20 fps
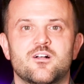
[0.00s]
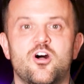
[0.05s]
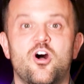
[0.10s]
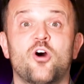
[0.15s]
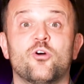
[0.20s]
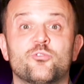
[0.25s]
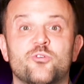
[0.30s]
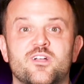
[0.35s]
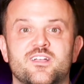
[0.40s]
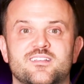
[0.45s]

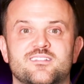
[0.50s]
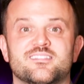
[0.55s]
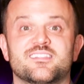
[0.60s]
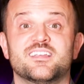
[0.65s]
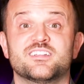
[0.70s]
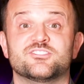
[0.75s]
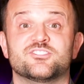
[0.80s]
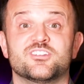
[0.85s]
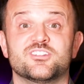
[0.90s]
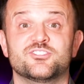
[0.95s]
All right,
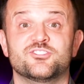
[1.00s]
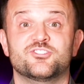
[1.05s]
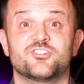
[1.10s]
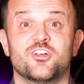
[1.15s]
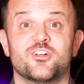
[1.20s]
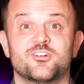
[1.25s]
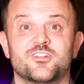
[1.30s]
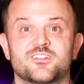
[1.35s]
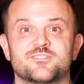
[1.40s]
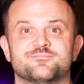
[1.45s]
let's get
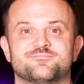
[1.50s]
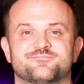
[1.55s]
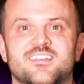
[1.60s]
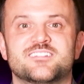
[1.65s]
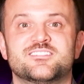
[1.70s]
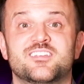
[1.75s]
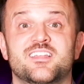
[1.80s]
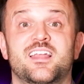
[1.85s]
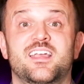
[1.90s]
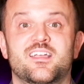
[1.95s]
started.
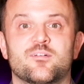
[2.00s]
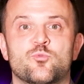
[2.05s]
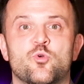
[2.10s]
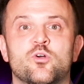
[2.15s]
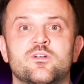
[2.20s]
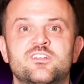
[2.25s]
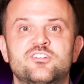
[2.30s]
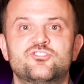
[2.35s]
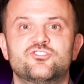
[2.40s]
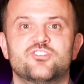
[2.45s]
Today I'm
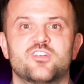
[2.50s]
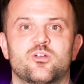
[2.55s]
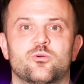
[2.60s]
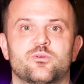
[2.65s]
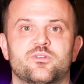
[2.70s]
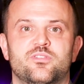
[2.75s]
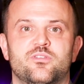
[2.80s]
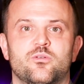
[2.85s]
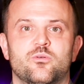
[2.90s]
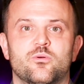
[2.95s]
going to share
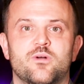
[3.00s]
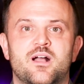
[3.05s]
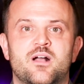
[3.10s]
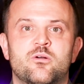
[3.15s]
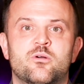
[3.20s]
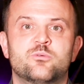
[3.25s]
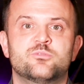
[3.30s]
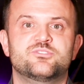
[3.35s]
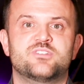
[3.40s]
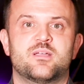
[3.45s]
with you
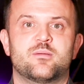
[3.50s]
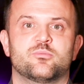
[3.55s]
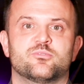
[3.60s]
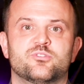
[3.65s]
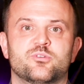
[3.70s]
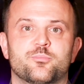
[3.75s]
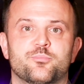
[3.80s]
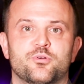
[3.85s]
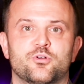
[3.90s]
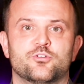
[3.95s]
how I was able
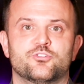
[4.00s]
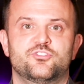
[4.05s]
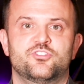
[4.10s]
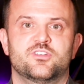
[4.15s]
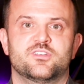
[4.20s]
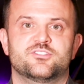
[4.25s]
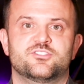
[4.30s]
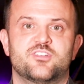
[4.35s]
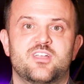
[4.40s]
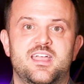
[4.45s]
to
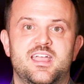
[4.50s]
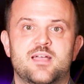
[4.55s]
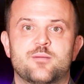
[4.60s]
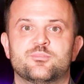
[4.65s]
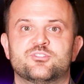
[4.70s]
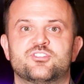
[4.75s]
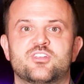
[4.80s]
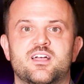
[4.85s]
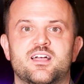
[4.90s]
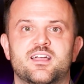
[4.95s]
purchase
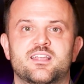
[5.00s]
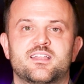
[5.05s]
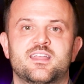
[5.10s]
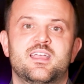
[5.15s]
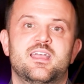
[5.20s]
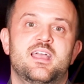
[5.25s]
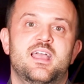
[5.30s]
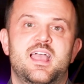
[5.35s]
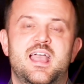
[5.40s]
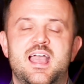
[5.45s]
Amazon,
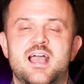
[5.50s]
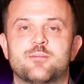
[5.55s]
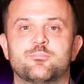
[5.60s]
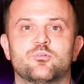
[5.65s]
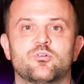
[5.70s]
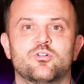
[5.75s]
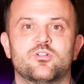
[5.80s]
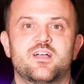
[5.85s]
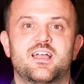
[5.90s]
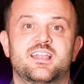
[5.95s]

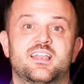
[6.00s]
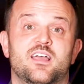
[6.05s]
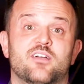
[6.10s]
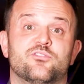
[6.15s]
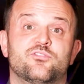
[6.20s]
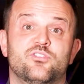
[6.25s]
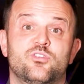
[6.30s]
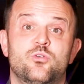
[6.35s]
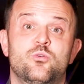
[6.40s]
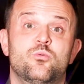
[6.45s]
Apple, and a
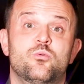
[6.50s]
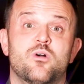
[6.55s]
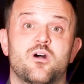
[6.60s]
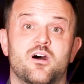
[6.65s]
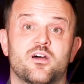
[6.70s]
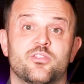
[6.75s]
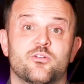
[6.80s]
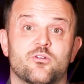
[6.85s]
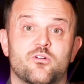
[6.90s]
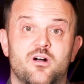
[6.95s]
few
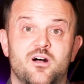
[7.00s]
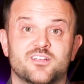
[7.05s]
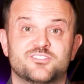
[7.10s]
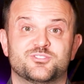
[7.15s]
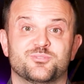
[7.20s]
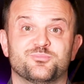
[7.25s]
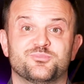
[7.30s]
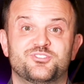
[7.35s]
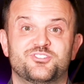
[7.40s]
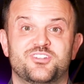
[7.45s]
other
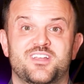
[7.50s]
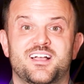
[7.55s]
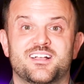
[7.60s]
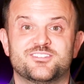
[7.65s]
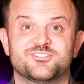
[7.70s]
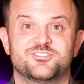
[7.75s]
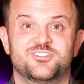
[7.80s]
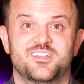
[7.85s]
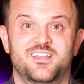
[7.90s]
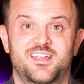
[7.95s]
awesome
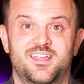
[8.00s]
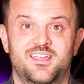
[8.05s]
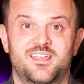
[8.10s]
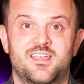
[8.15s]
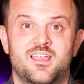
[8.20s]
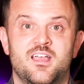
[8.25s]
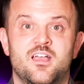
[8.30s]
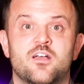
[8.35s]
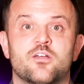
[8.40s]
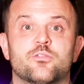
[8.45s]
stocks today
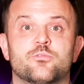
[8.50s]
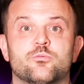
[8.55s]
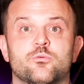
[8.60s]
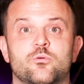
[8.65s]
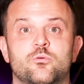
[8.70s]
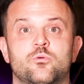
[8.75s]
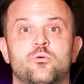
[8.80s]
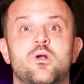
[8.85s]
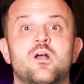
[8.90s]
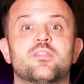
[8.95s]

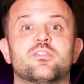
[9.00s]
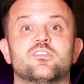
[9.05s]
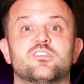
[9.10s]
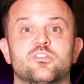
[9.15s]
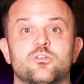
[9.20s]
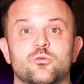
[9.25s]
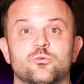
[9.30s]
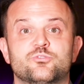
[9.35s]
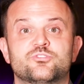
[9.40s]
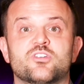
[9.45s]
through the
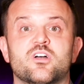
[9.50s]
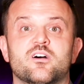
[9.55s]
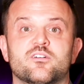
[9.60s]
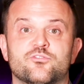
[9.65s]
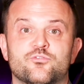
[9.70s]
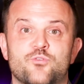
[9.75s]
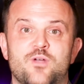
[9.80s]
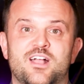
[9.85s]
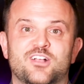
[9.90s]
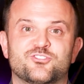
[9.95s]
use
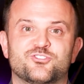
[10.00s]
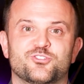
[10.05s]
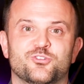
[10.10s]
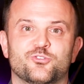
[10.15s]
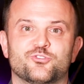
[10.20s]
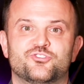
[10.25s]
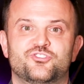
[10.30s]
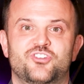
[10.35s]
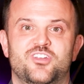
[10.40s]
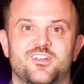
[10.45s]
of
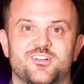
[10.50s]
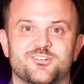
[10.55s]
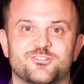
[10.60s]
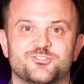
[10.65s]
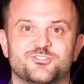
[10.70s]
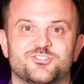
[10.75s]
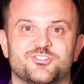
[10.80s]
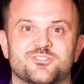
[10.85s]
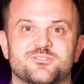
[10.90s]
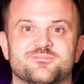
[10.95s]
fractional
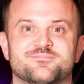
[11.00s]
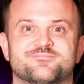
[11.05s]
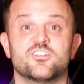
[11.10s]
shares.